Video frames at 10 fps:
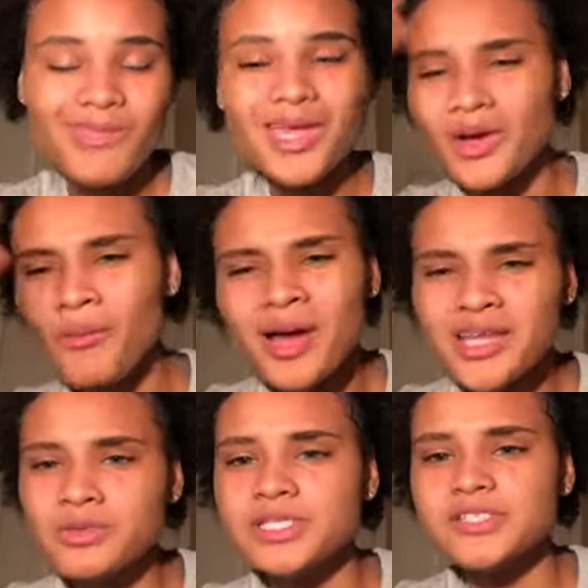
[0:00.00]
Nobody
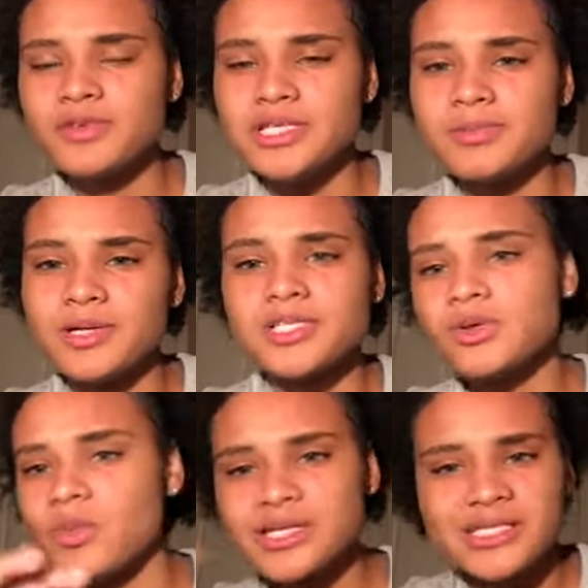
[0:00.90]
uses Facebook, so
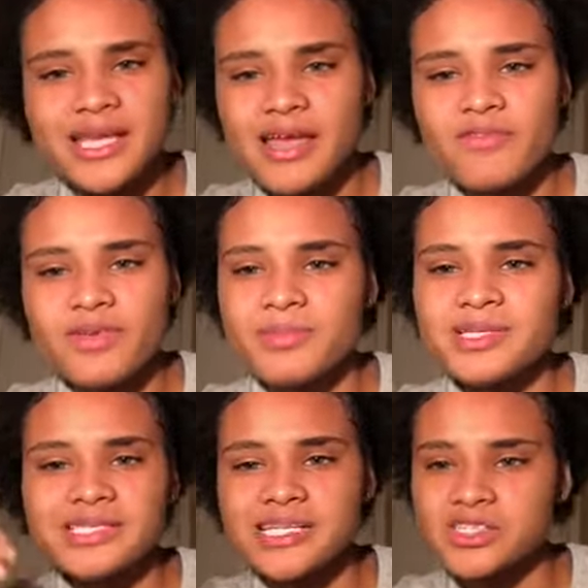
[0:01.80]
once they get
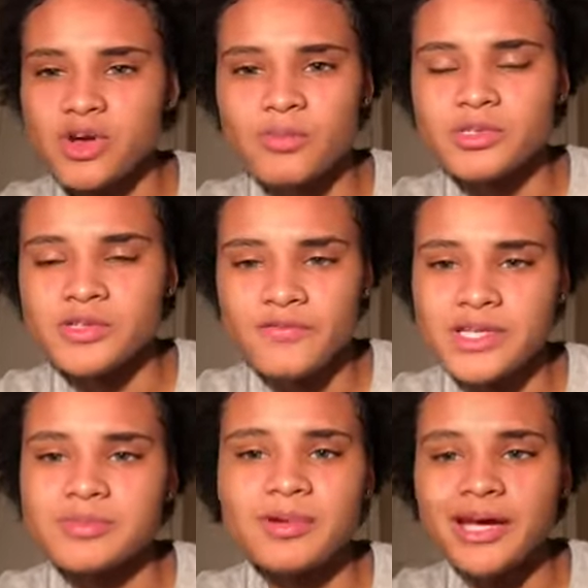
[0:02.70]
famous, they stop using
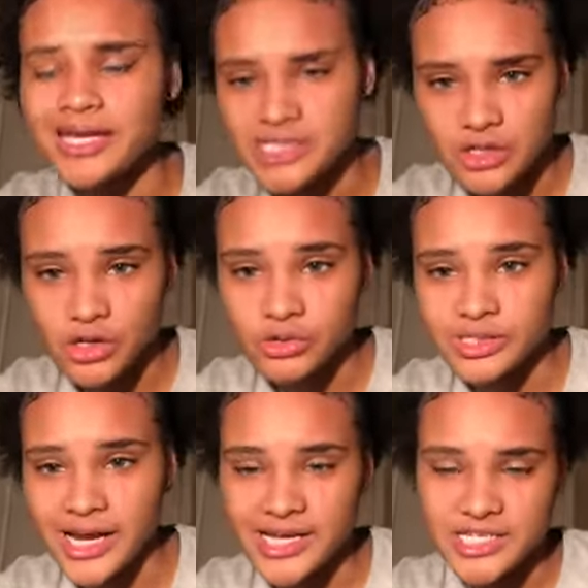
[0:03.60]
Facebook and they start
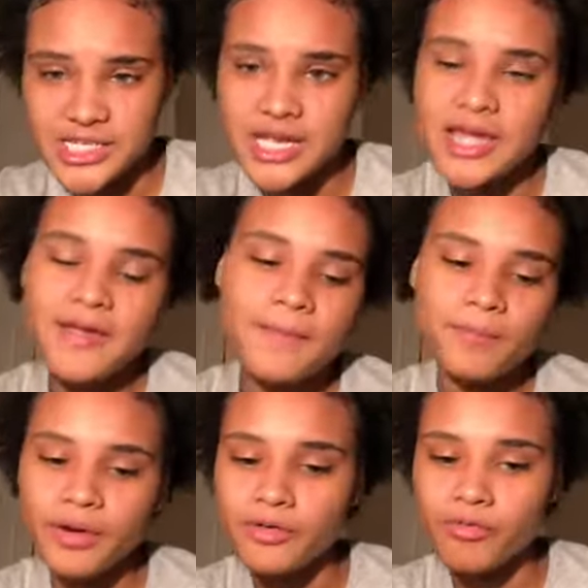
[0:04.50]
using IG.
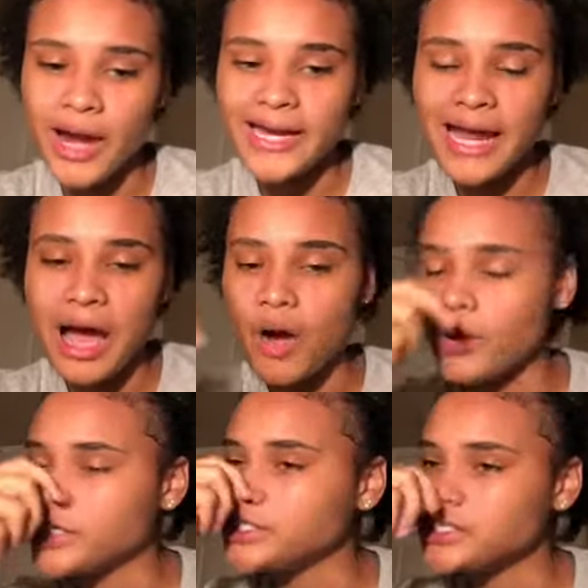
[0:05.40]
But right now,
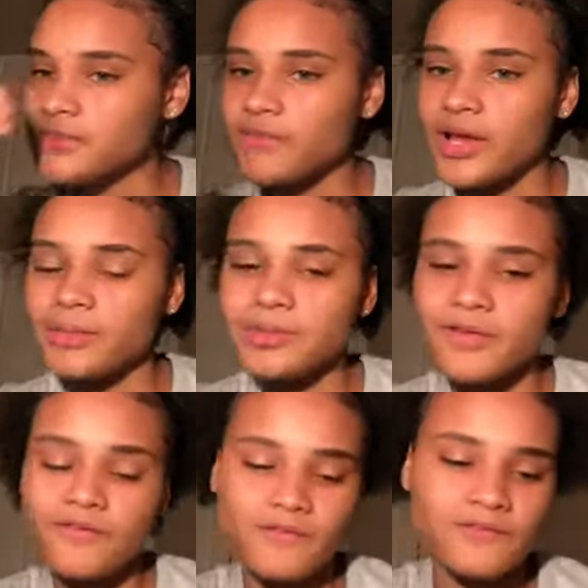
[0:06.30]
I just developed
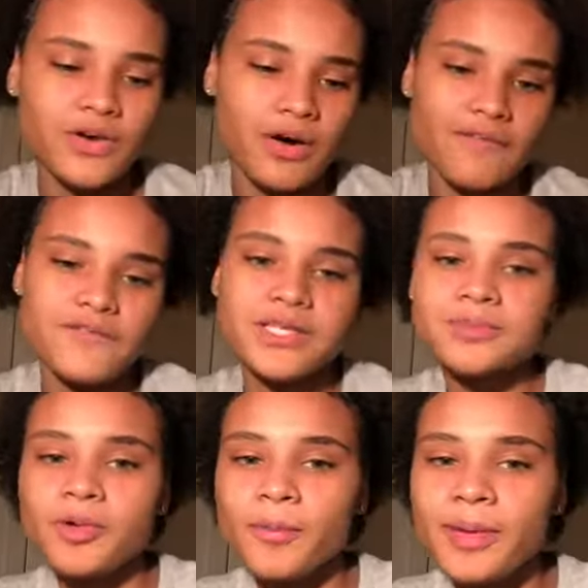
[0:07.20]
a
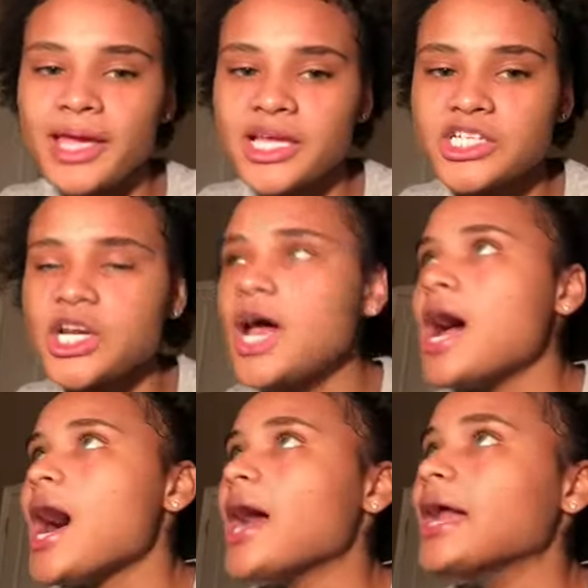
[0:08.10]
Facebook page.
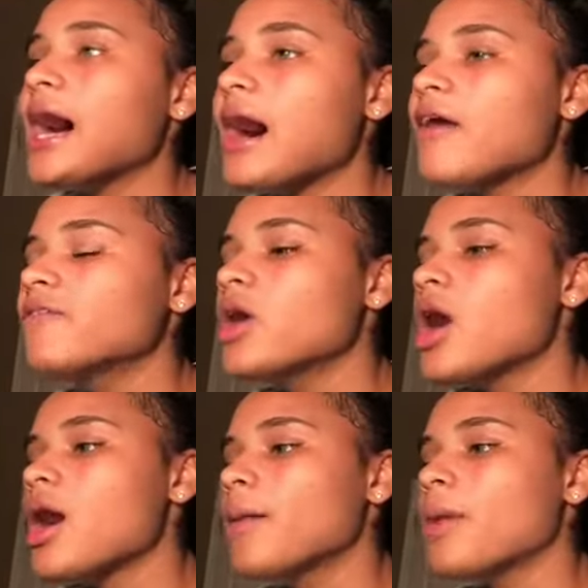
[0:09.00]
I have
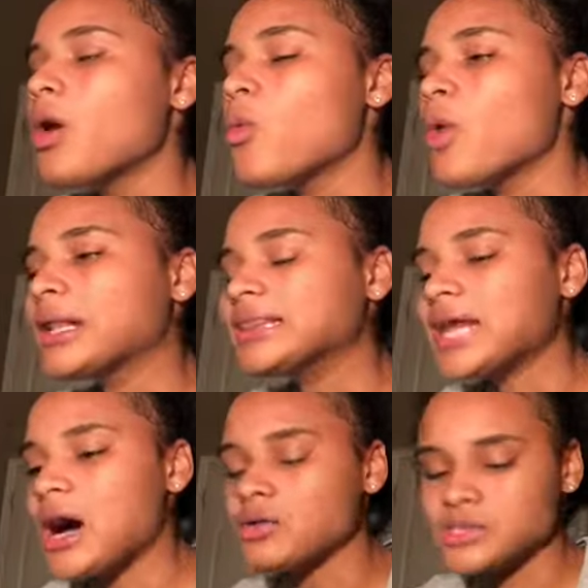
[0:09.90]
about
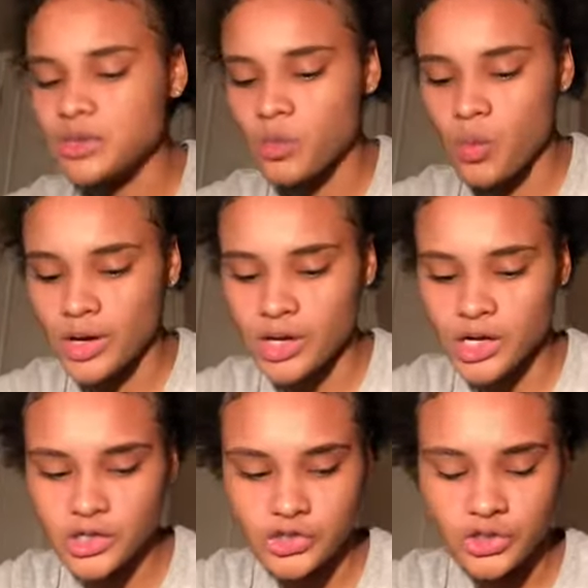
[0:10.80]

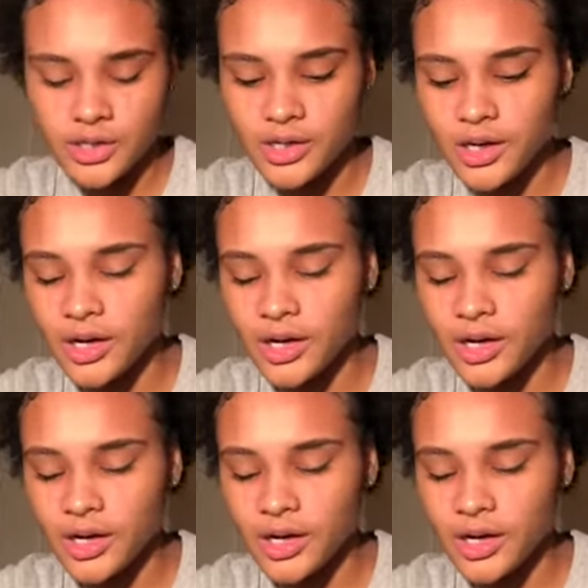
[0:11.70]
1,100